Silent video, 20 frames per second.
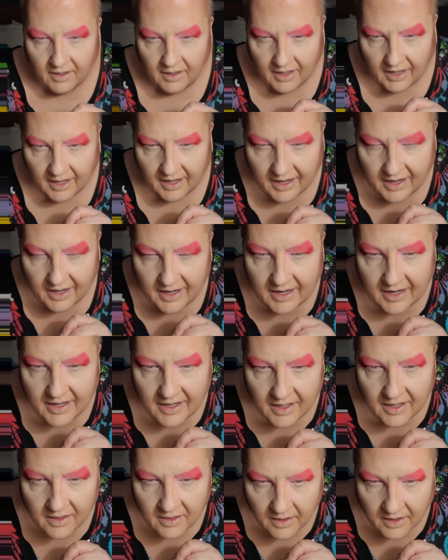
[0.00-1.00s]
I
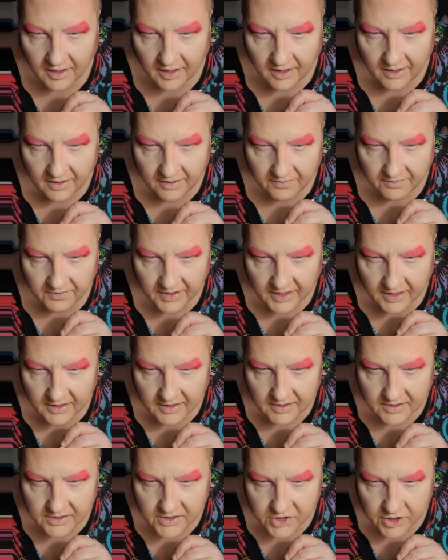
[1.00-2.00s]
love
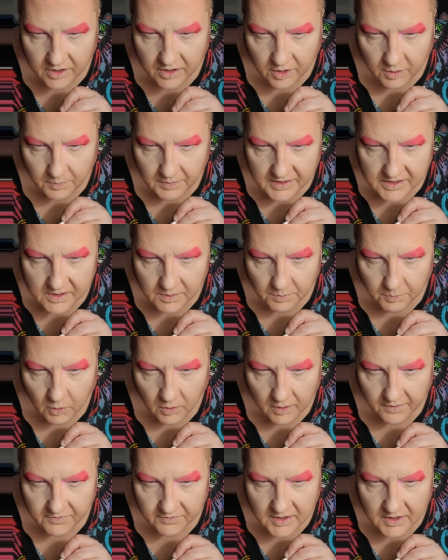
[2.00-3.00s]
this. Shouldn't you be
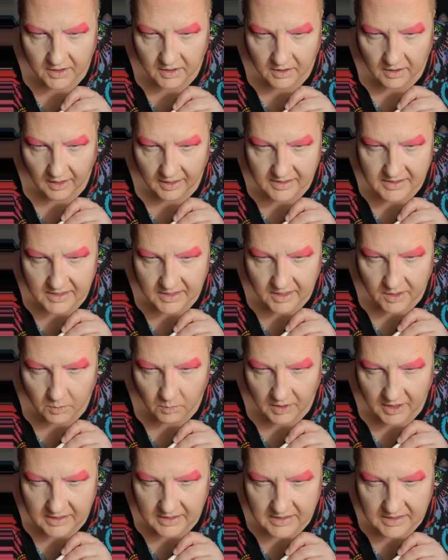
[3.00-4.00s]
supportive to the closeted
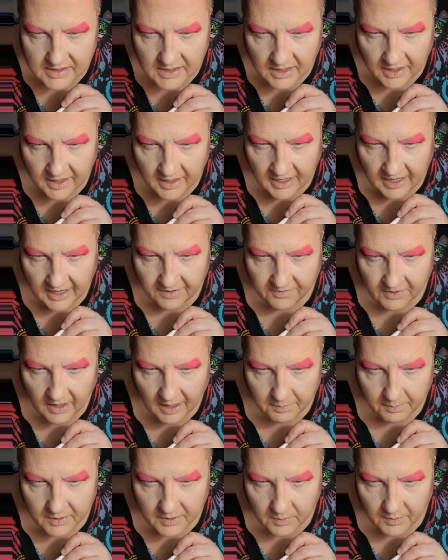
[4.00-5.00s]
ones? If you're
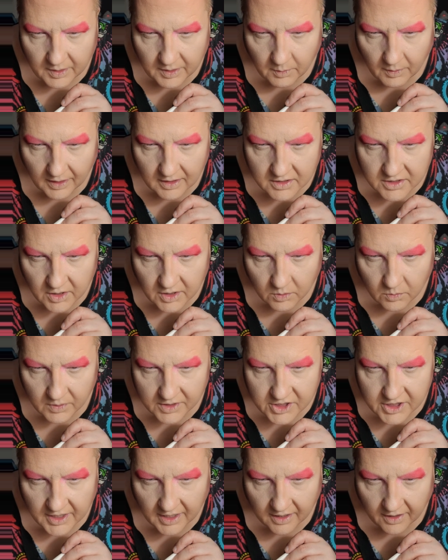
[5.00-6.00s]
happy the way you are, don't
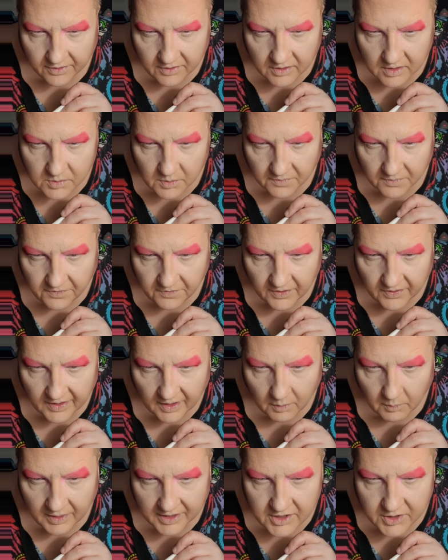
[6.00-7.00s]
wish that others would feel
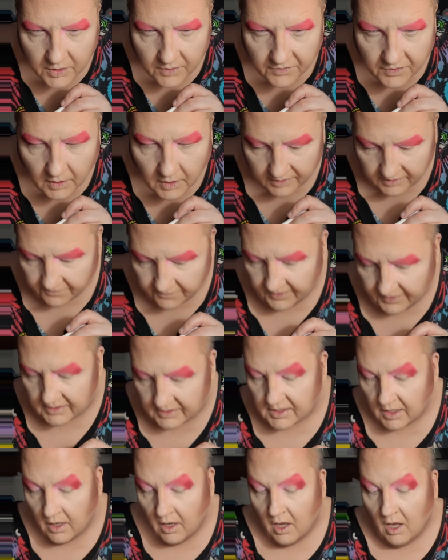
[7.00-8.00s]
that way too if they're on the fence.
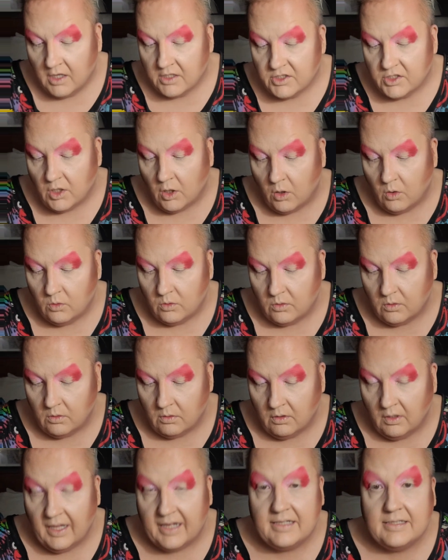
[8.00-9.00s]
So
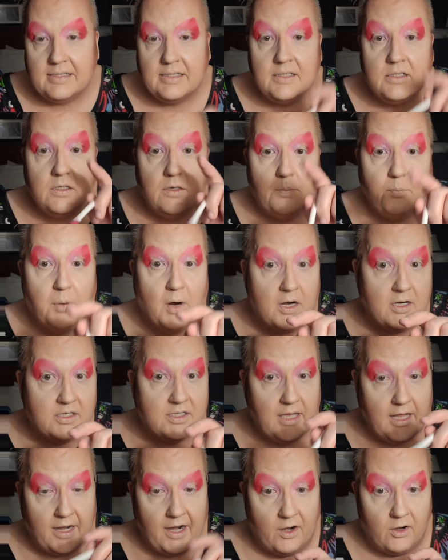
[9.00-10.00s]
let's parse
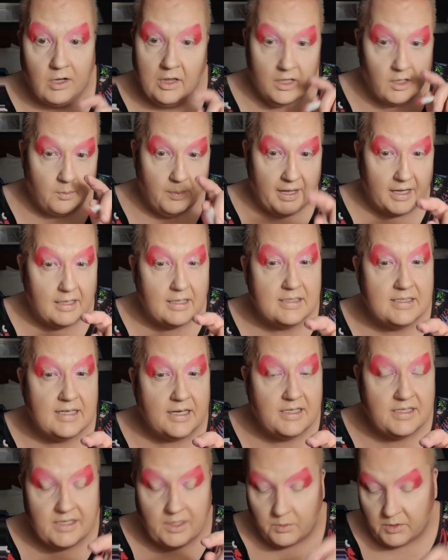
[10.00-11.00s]
that out a little bit because I
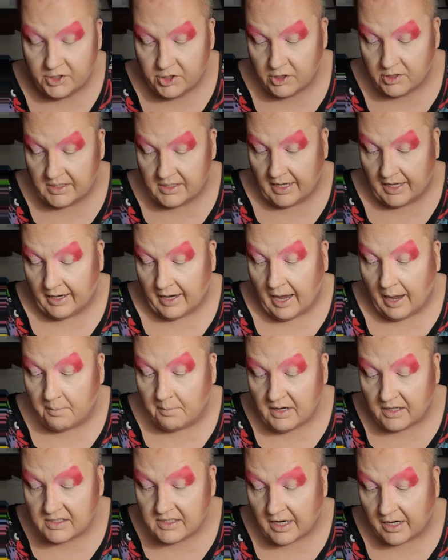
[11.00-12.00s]
see what you're saying. I'm
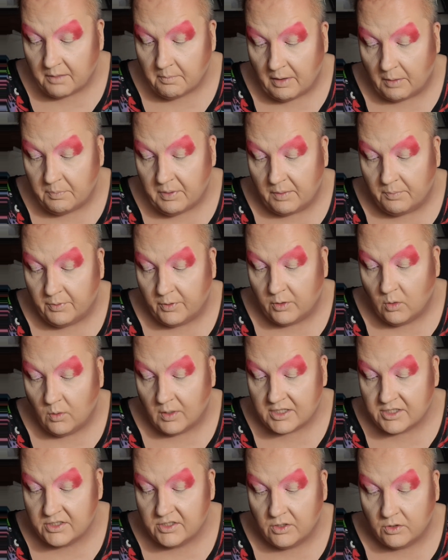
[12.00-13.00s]
not talking about people who are
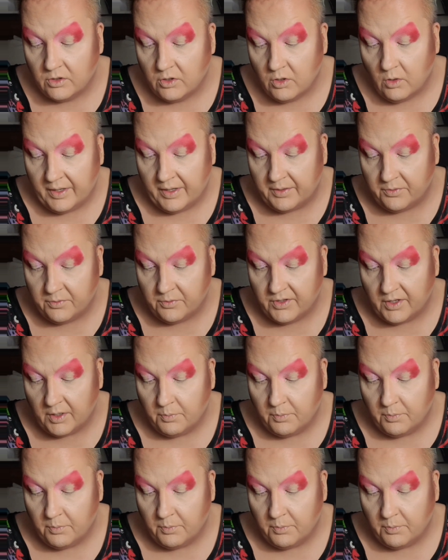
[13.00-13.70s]
still going through their